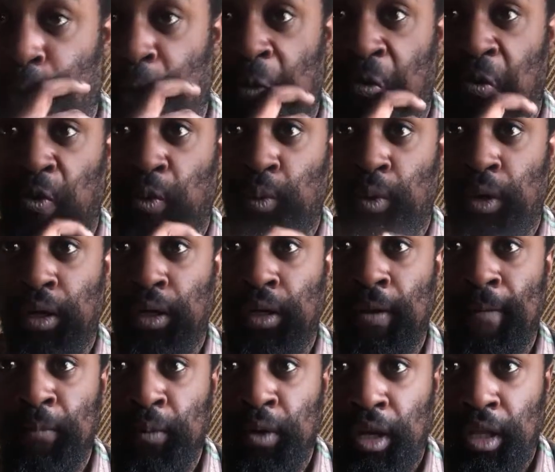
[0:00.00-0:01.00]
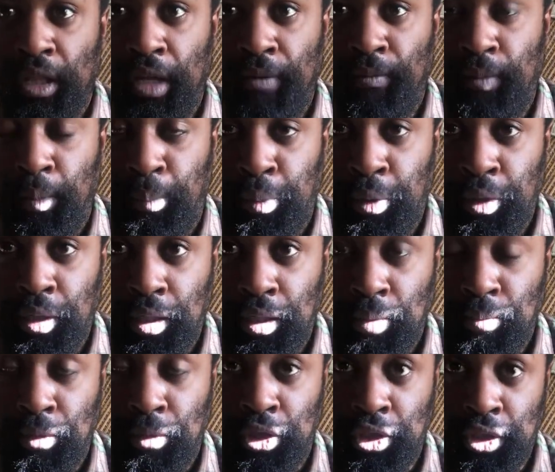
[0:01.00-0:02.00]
Well, for one, they've been putting them to